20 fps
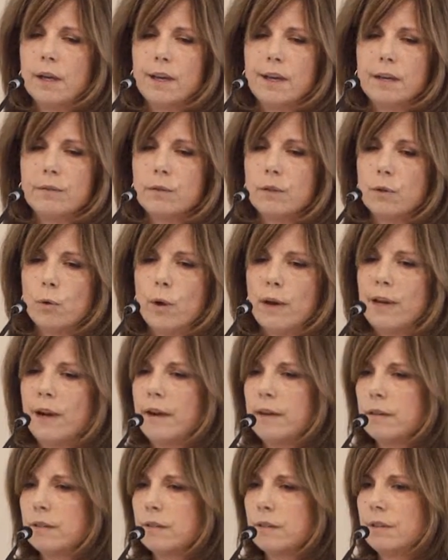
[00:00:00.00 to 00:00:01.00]
And quite
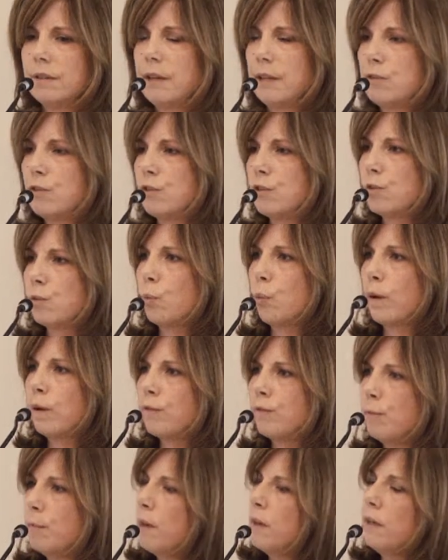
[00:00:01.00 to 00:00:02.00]
honestly, that's just one
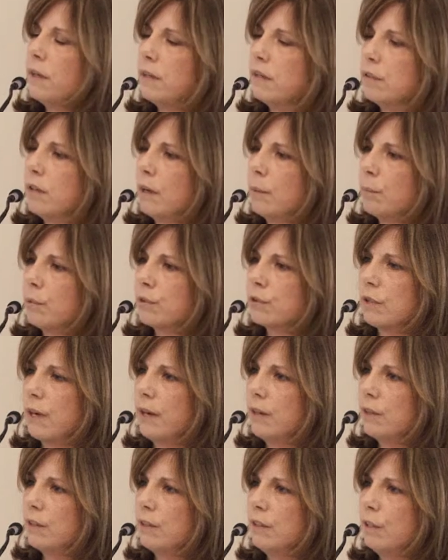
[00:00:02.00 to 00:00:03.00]
of many examples that
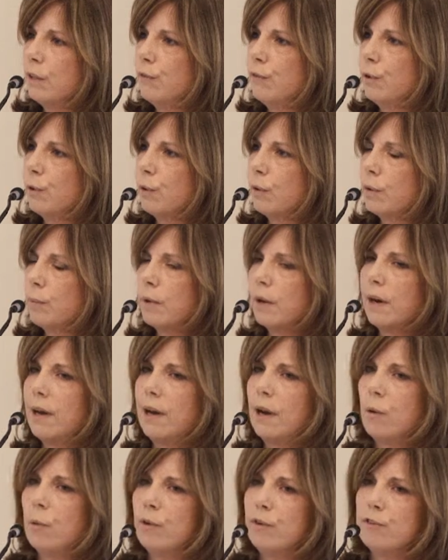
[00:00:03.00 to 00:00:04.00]
I could give you about
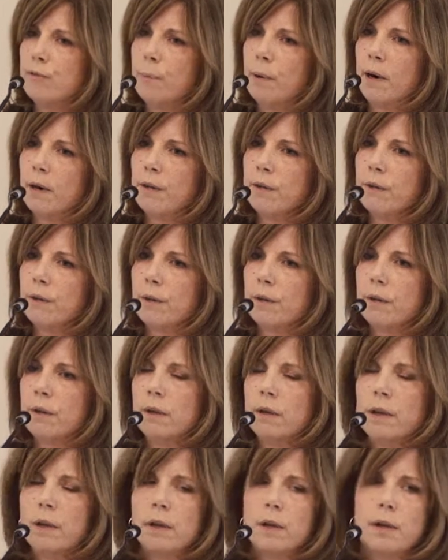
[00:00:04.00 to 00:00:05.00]
how we've partnered
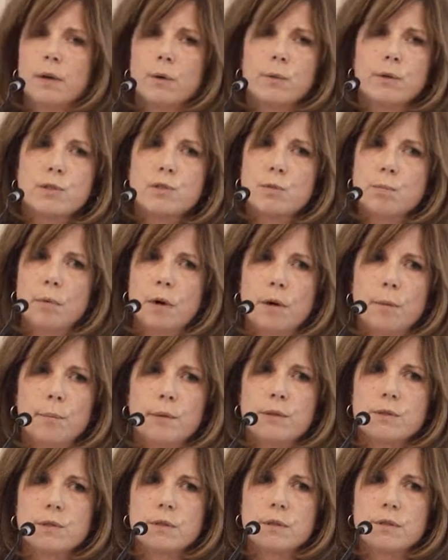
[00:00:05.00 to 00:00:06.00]
with small
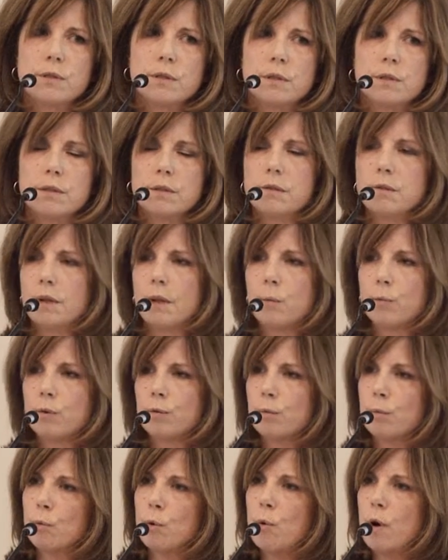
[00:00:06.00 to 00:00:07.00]
businesses and
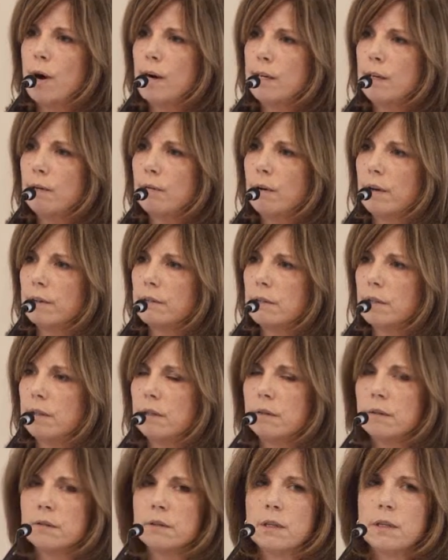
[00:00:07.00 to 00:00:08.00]
with Milwaukee
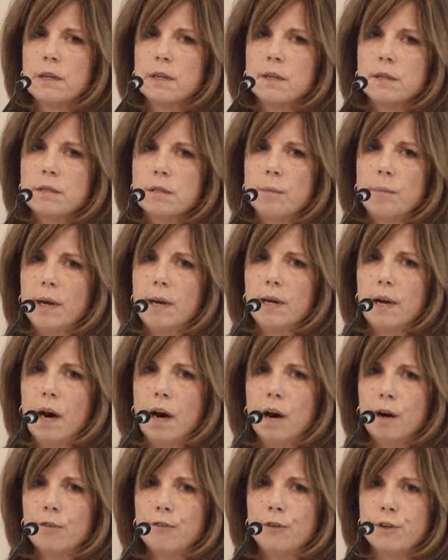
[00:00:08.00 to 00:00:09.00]
residents to make
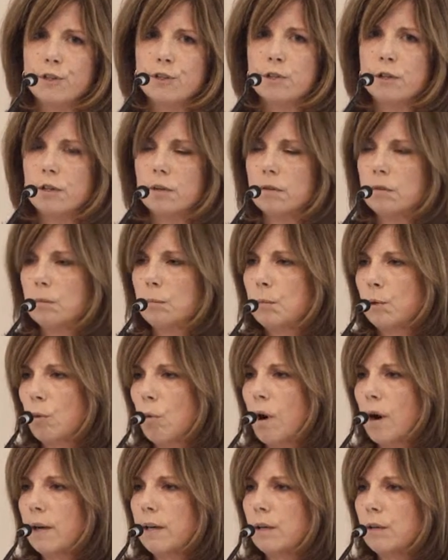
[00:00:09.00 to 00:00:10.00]
our vision
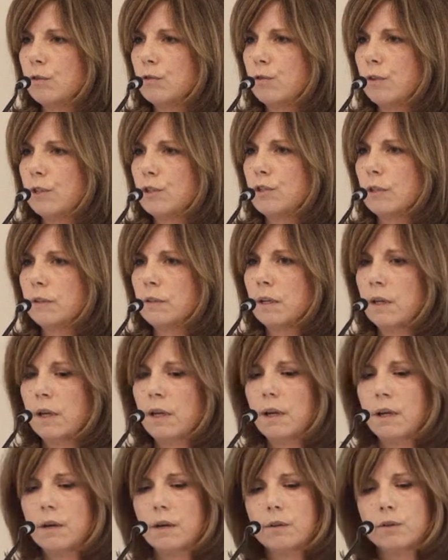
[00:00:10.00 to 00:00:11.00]
Milwaukee's vision.
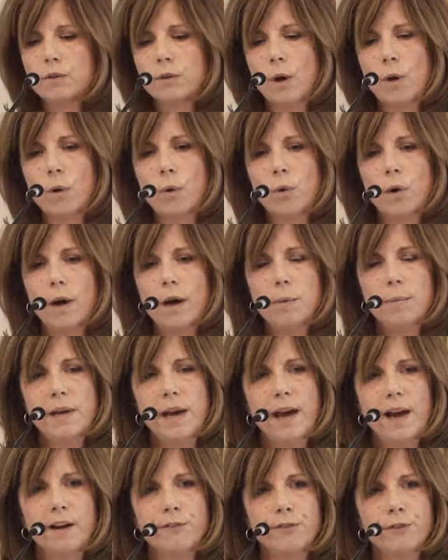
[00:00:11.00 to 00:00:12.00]
So on
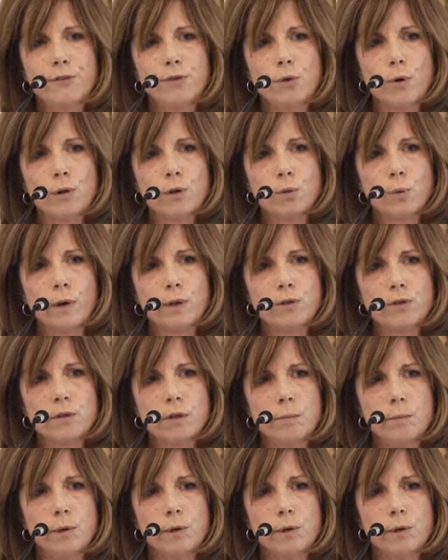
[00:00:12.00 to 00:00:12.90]
behalf of Northwestern